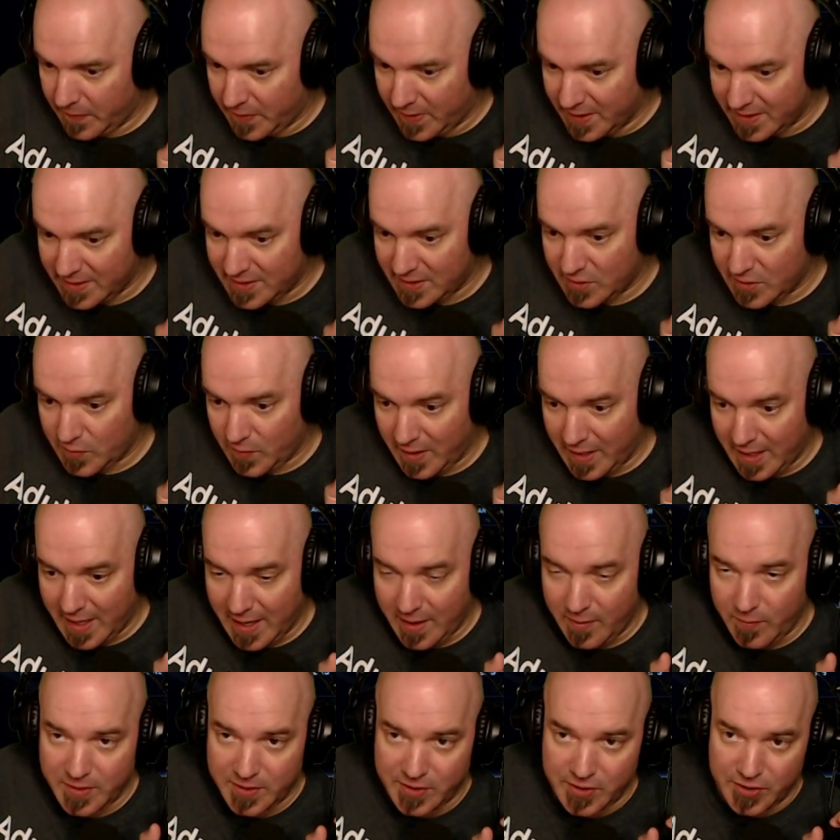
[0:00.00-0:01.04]
This is what I
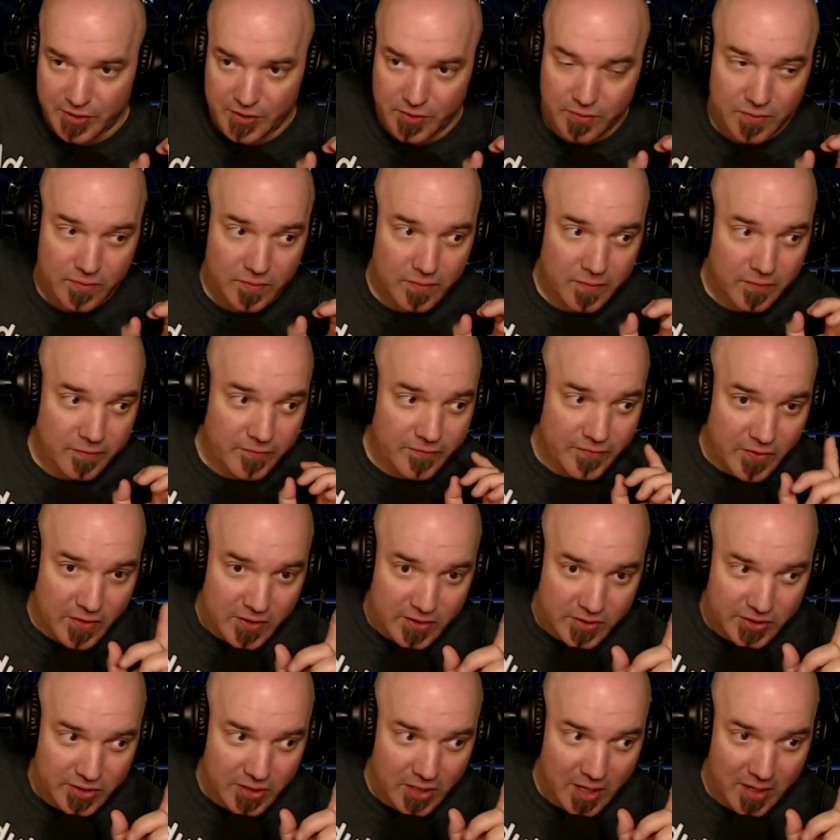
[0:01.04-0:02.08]
would do.
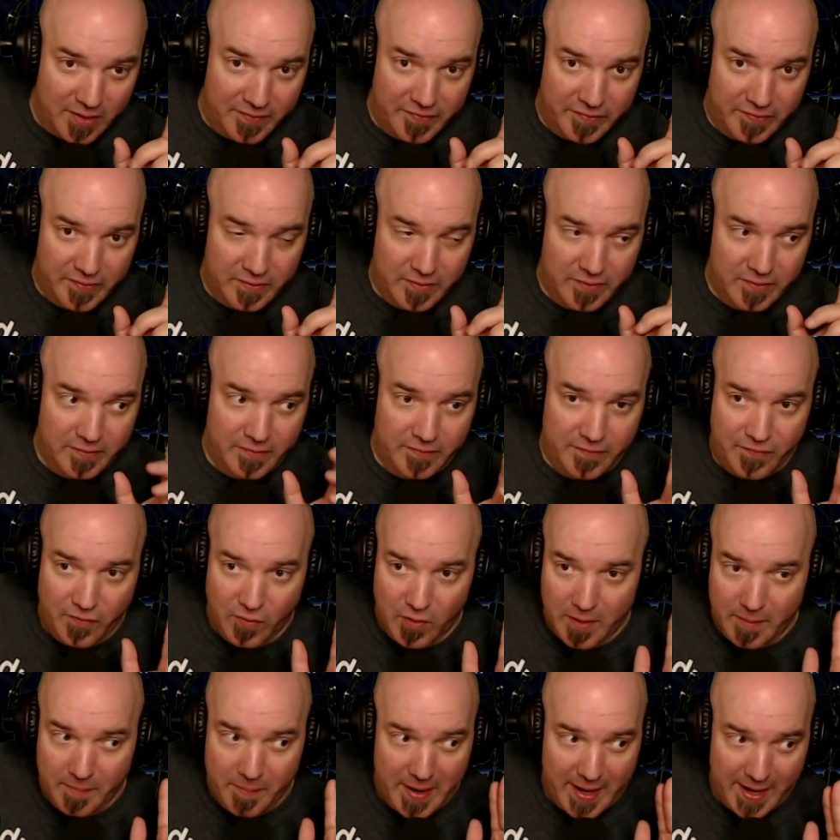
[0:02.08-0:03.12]
First off,
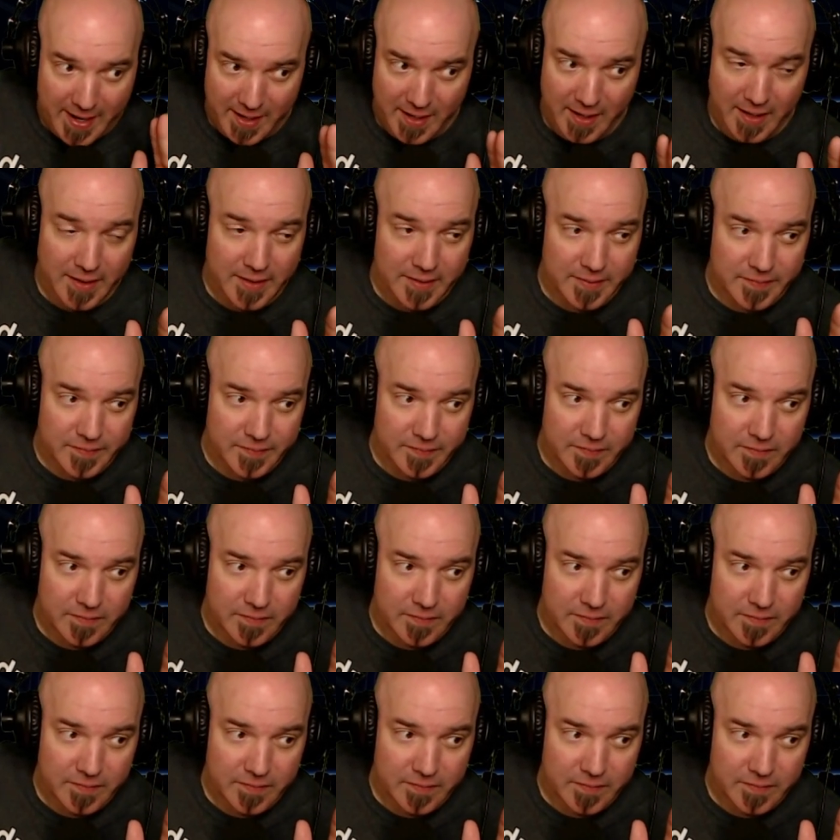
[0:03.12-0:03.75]
for a Band-Aid.